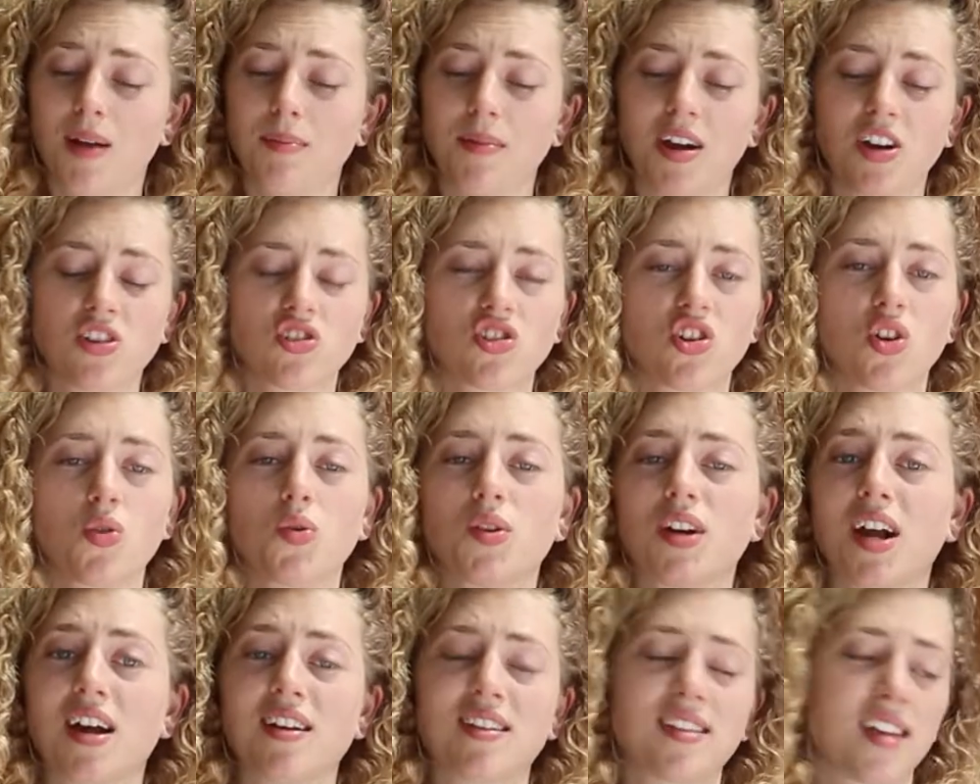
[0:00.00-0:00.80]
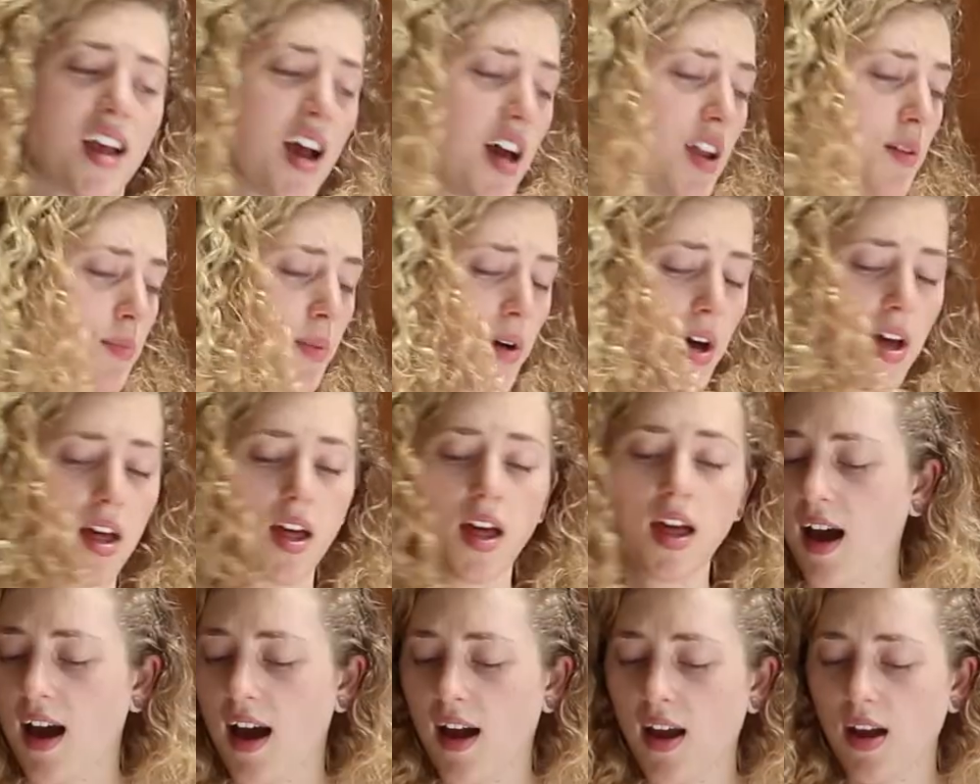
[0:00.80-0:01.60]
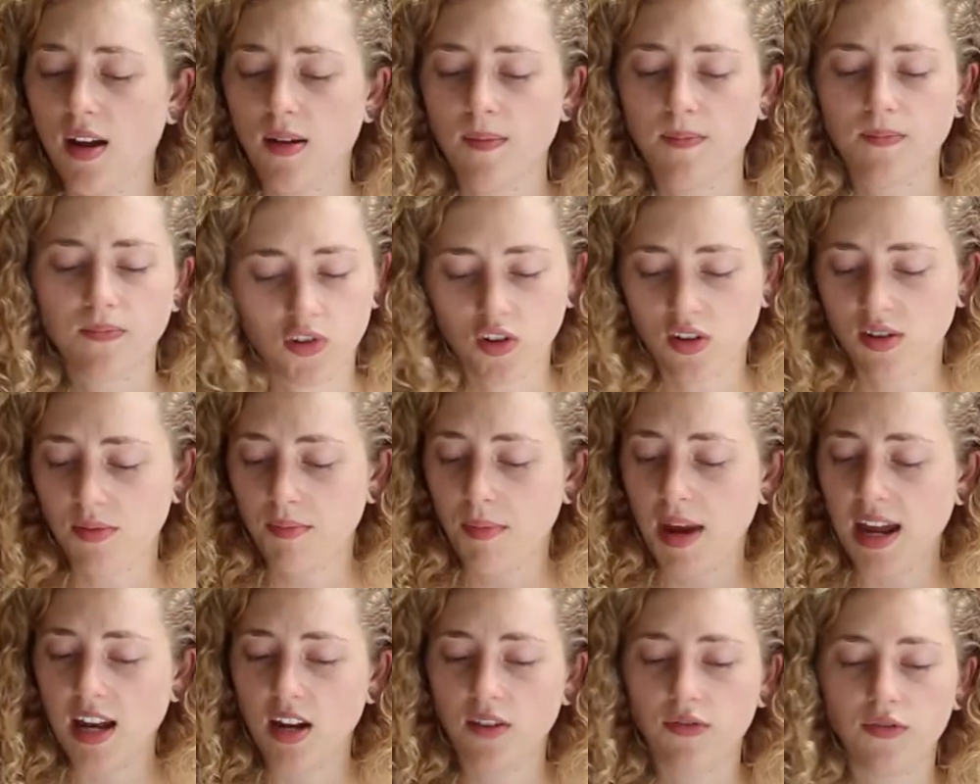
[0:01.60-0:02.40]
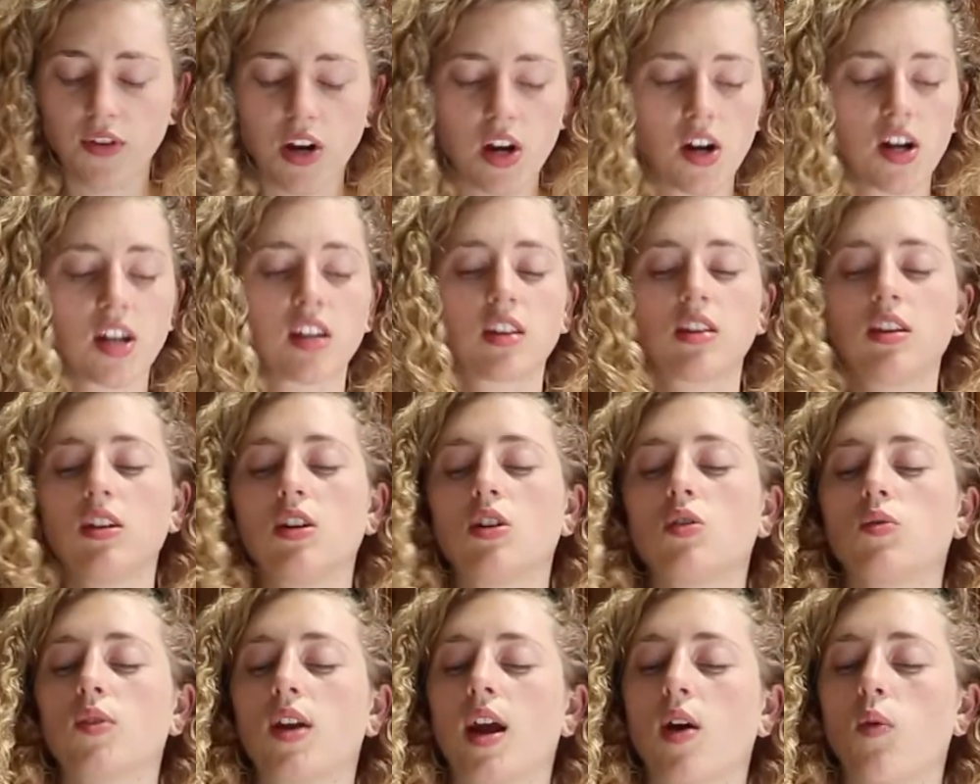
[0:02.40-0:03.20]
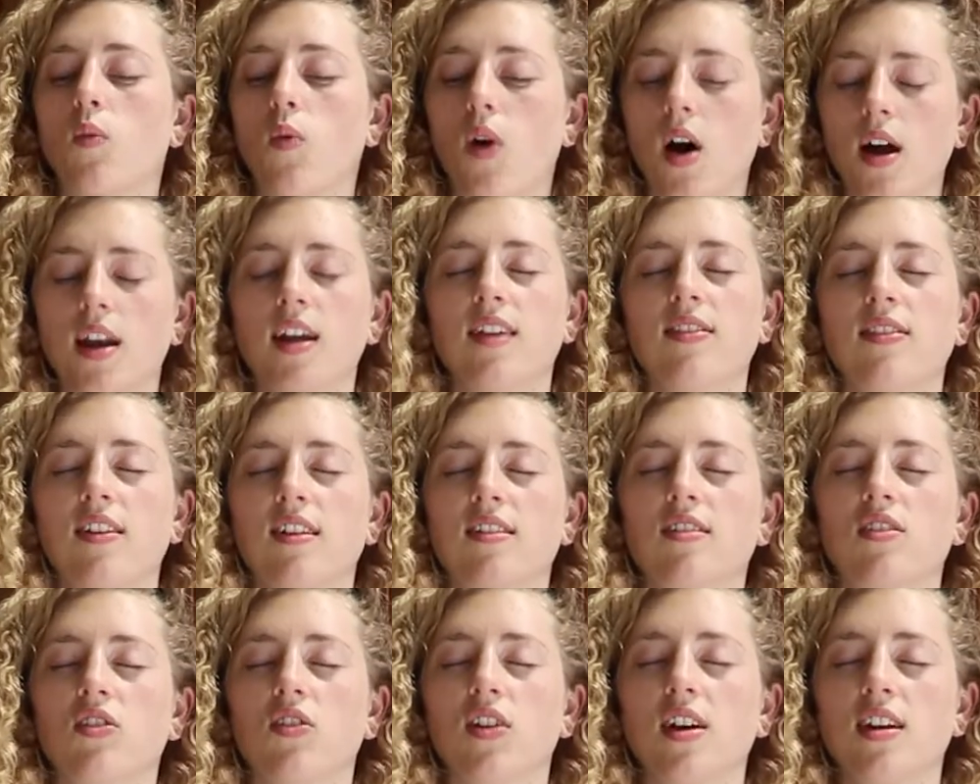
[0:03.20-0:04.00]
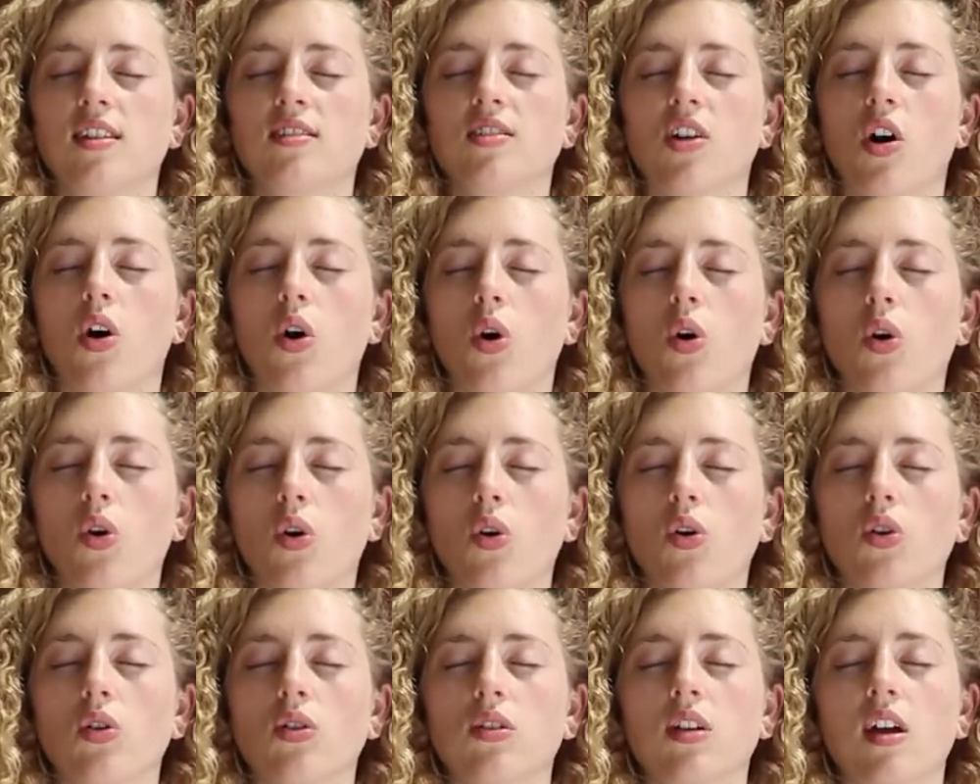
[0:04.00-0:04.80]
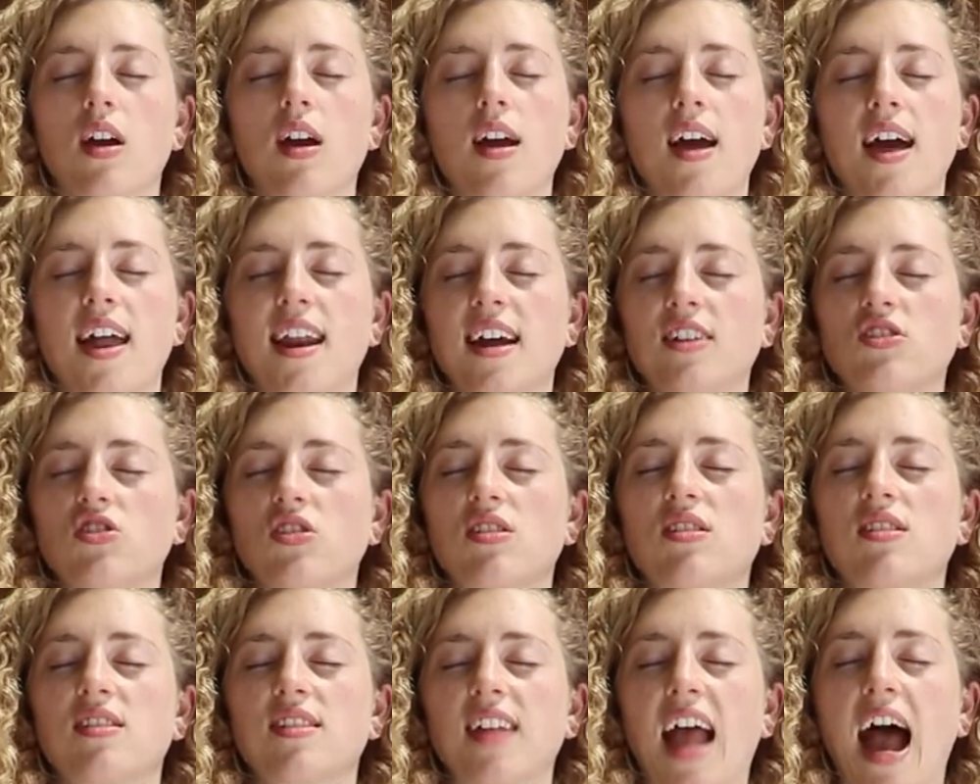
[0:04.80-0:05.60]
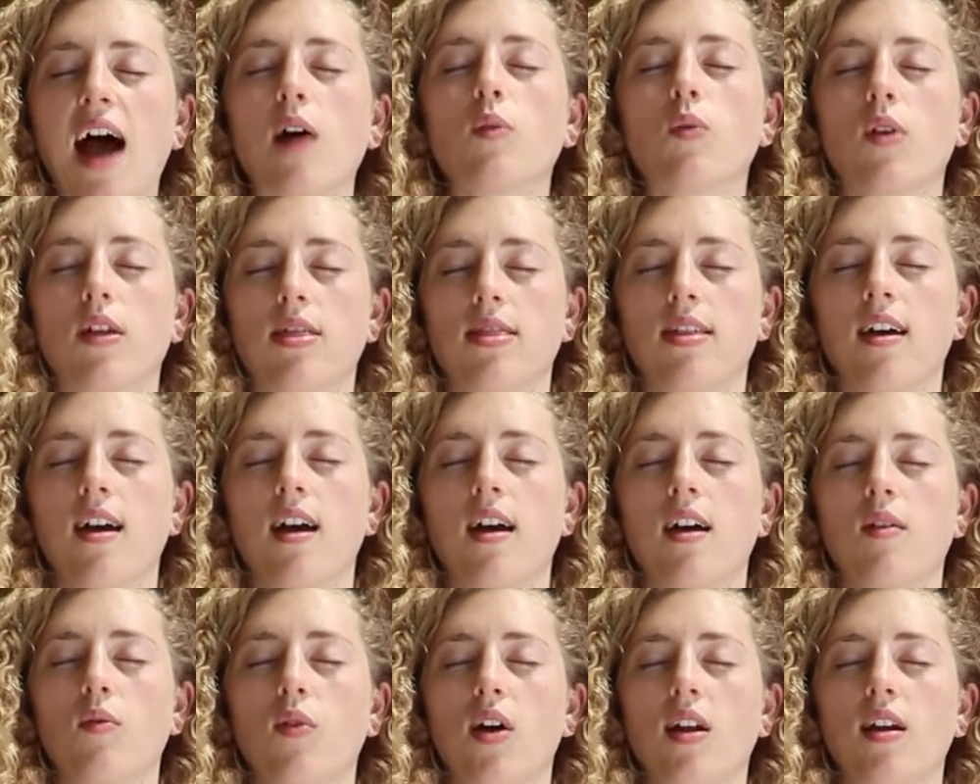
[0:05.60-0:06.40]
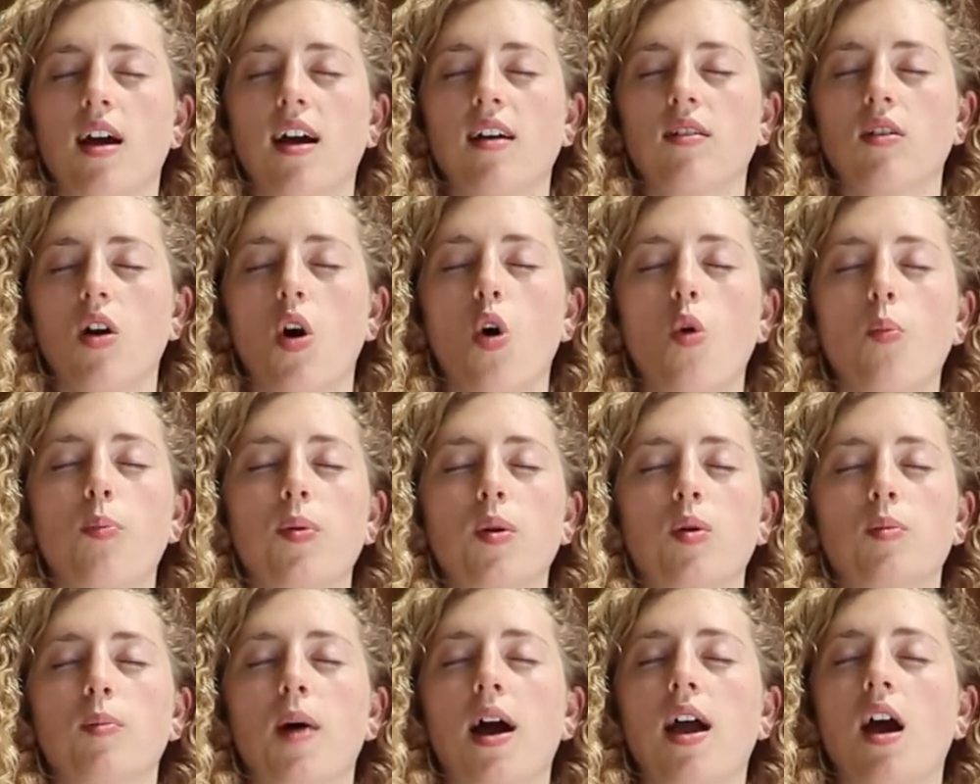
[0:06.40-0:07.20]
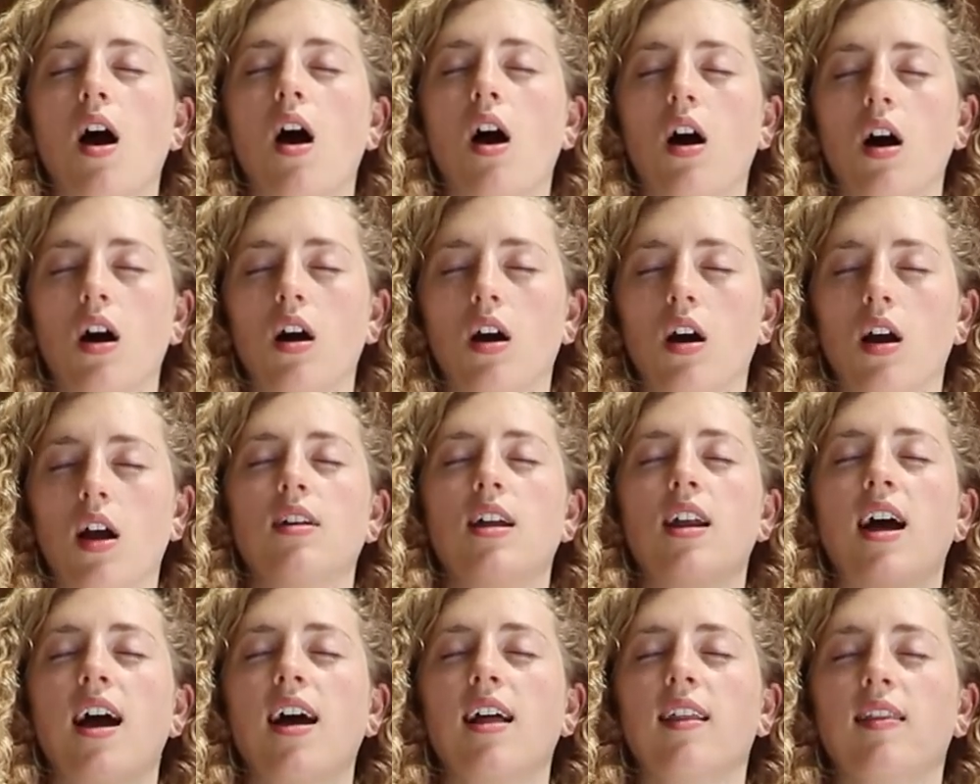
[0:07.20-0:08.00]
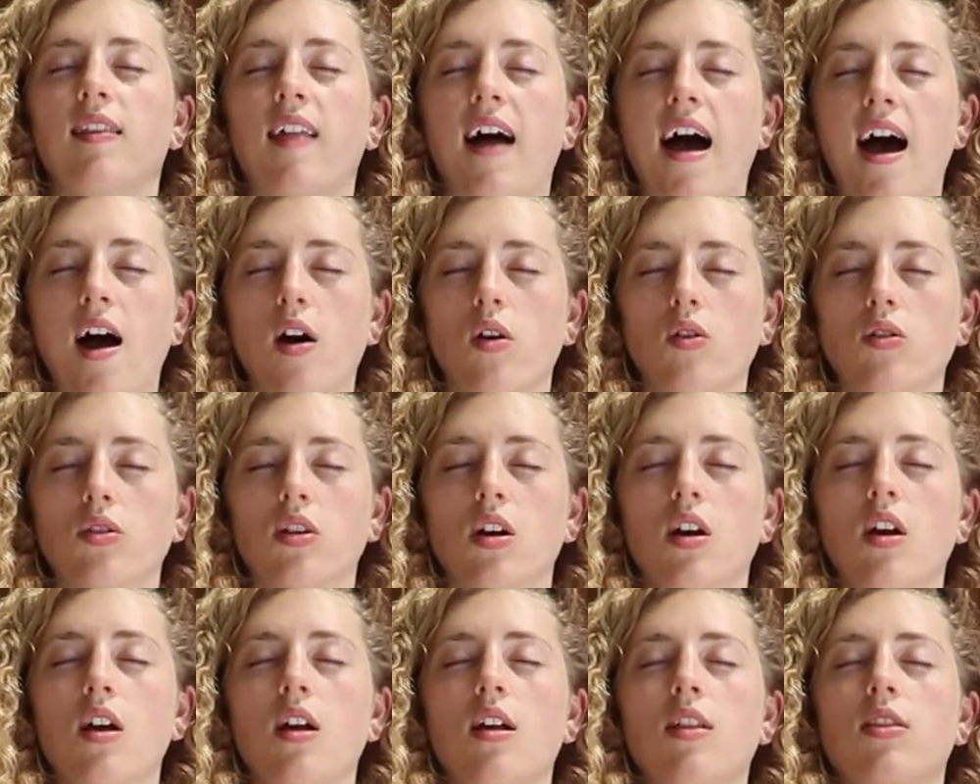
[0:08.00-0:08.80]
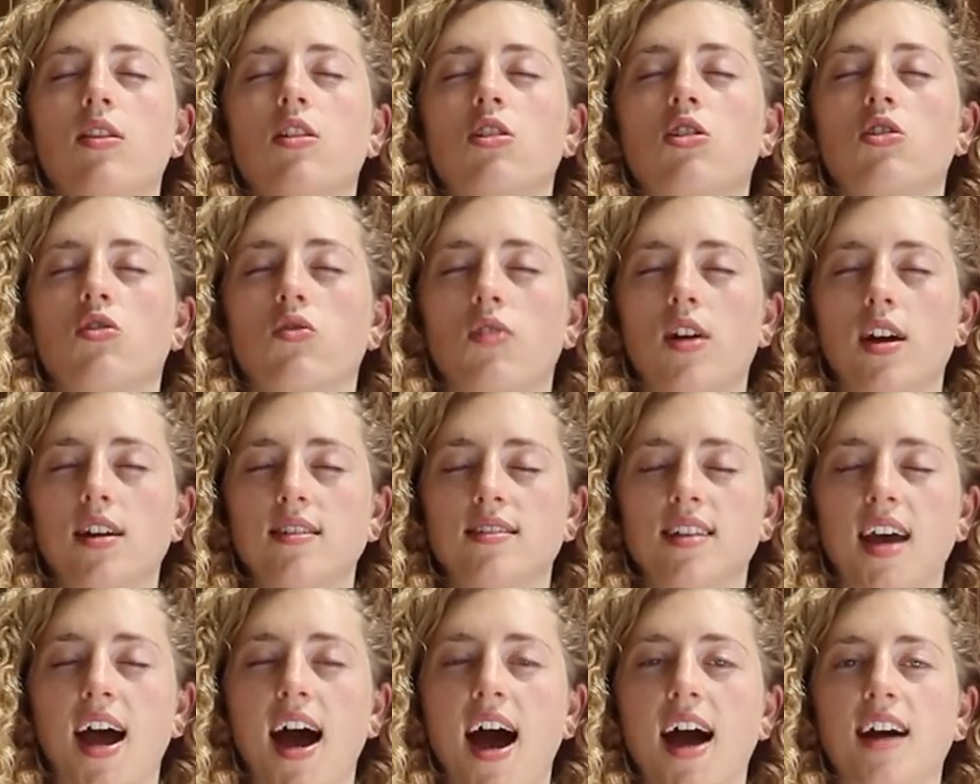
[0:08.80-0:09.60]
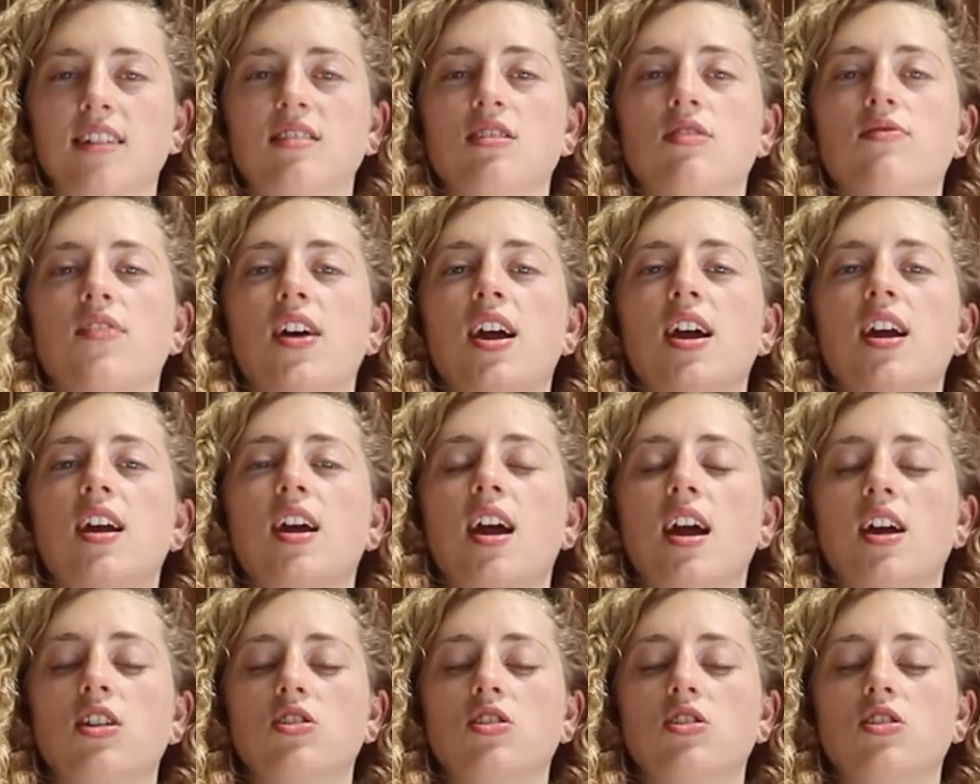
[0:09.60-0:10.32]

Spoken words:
I'm not sure what I said, but I just made it very clear what I wanted this grid to hold, and I just sat with it when I opened my heart and I allowed the grid to activate